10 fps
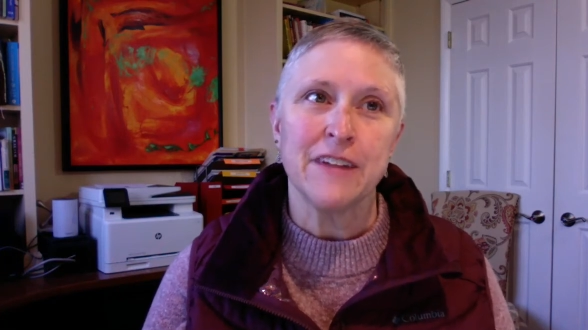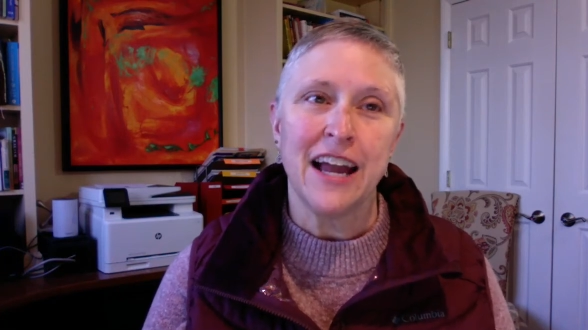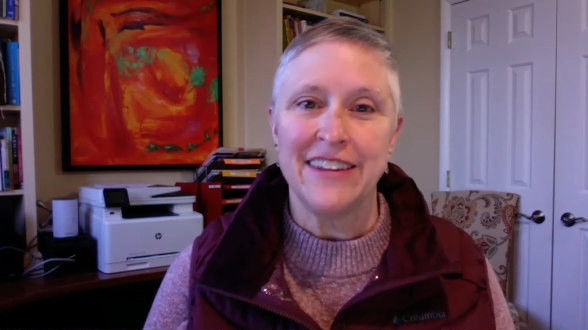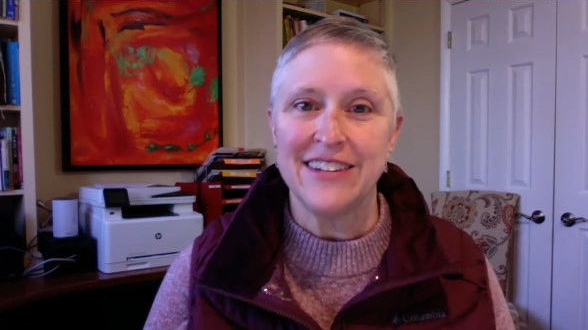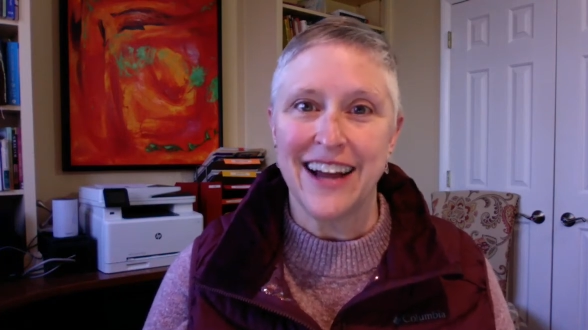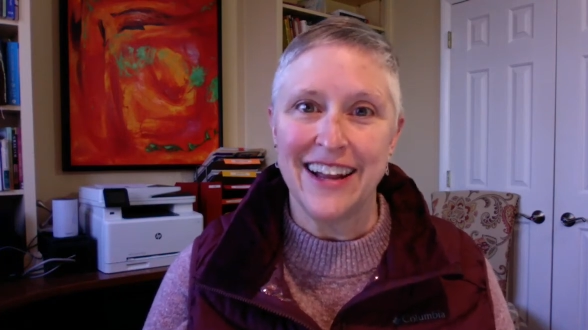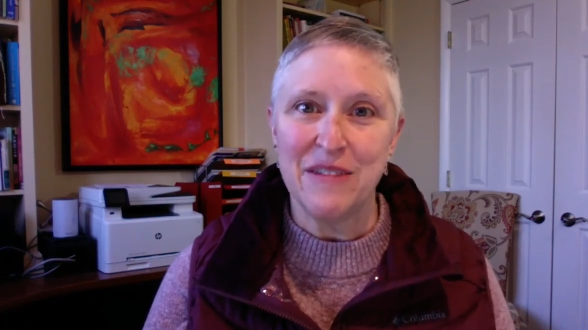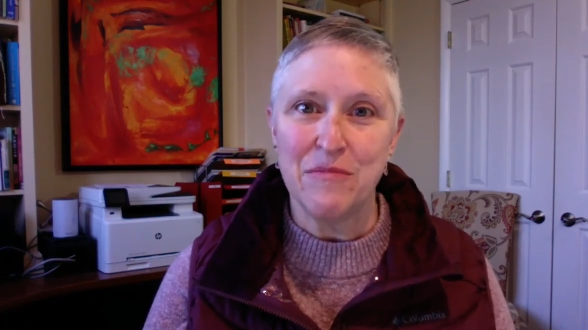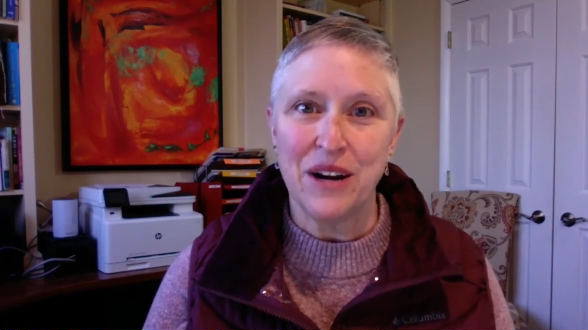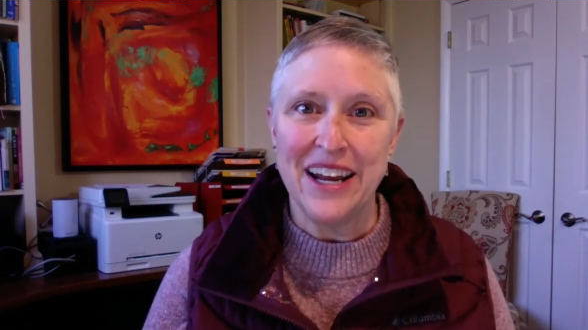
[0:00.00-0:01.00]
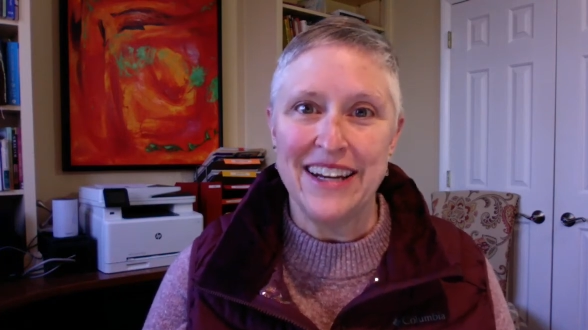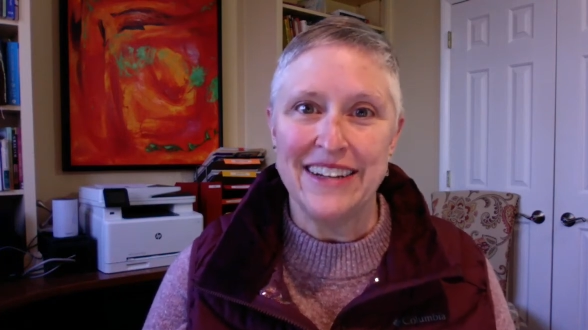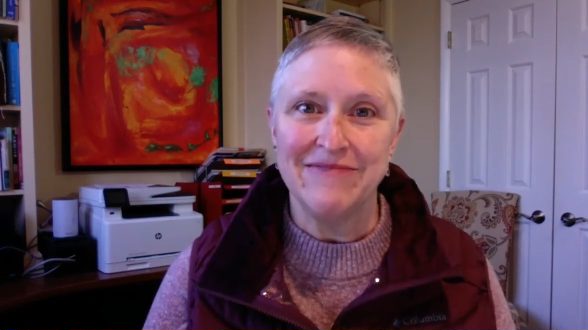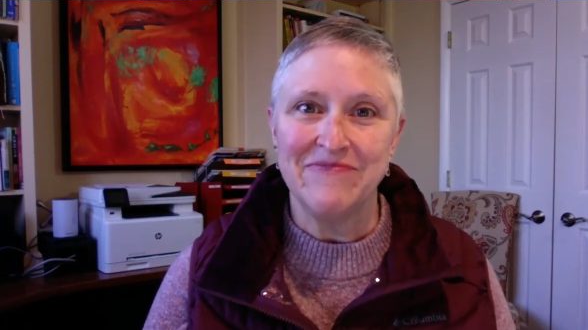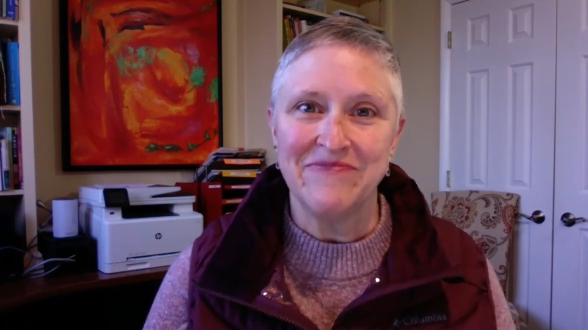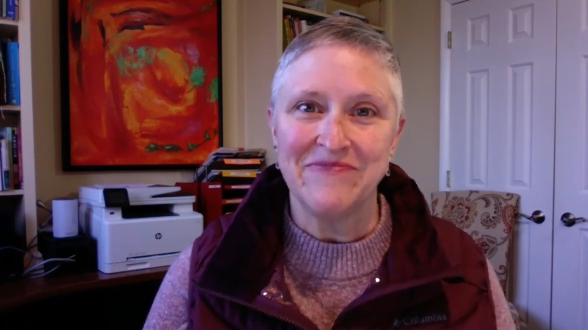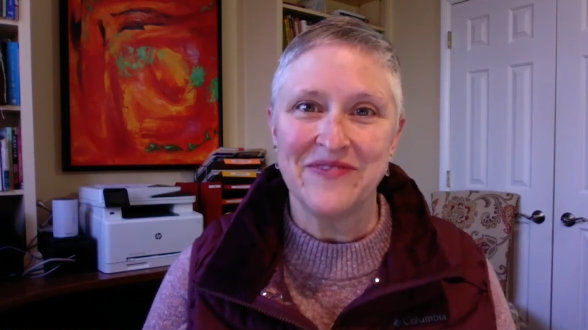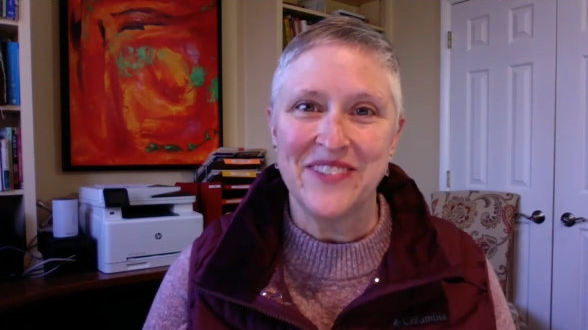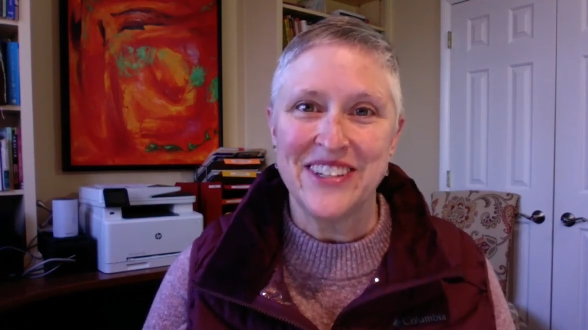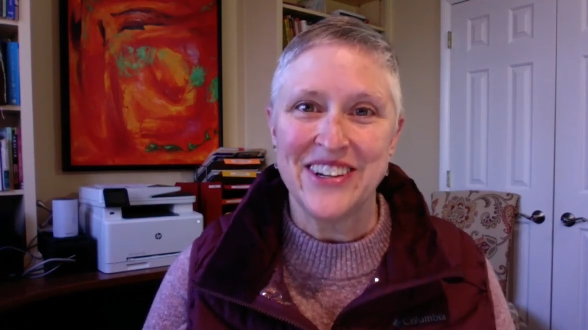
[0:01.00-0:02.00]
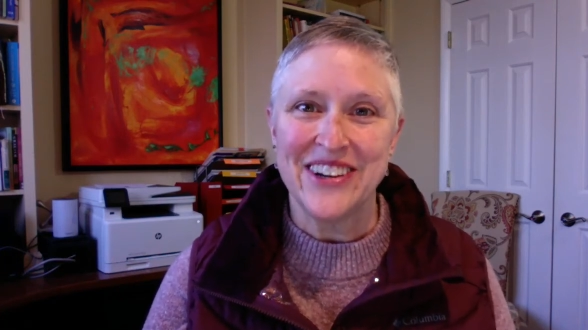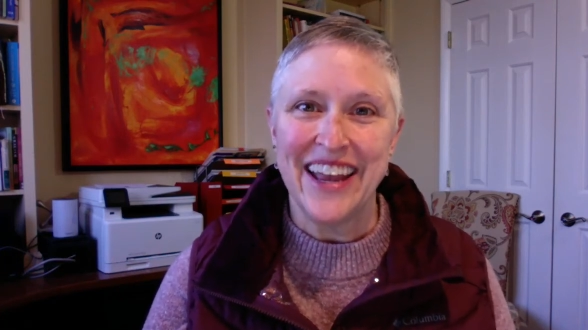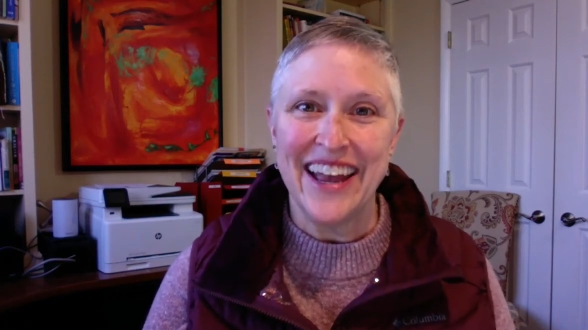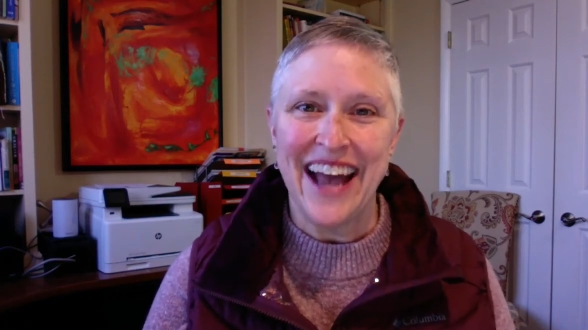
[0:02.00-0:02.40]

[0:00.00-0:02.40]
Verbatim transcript: and the silent brain. So yeah,